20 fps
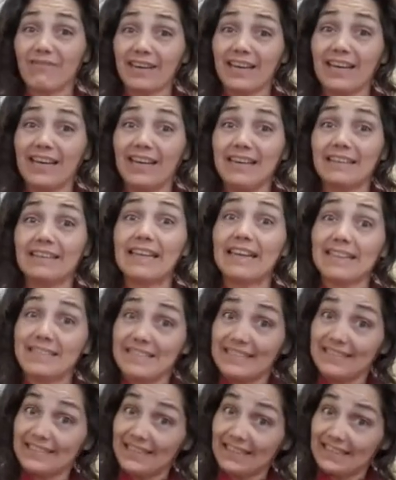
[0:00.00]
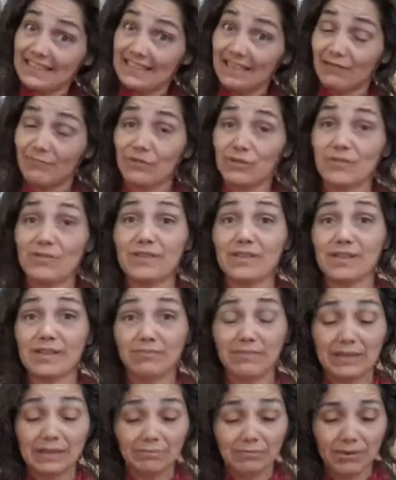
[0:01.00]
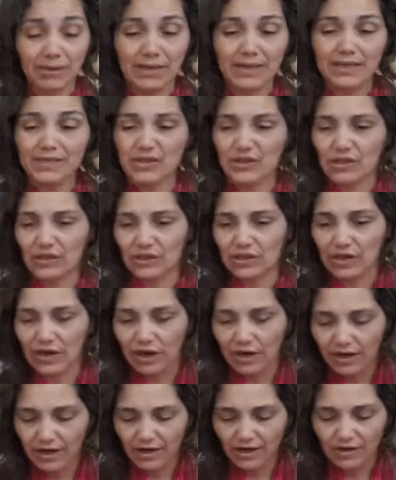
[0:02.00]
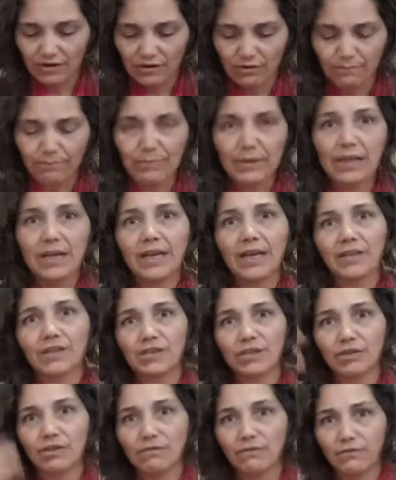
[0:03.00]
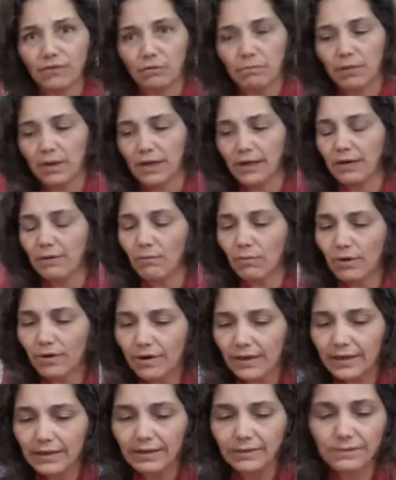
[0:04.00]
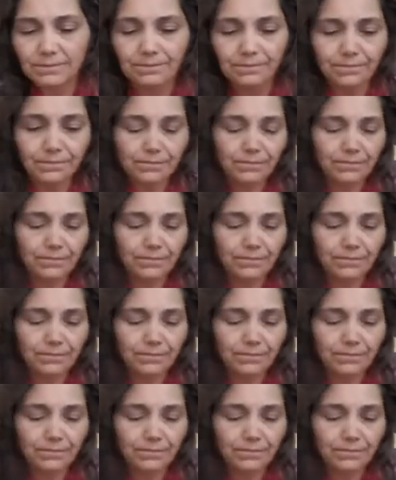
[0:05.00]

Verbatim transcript: right? Dancing does help loosen up that body. It's a good cardio. It's a good full body workout.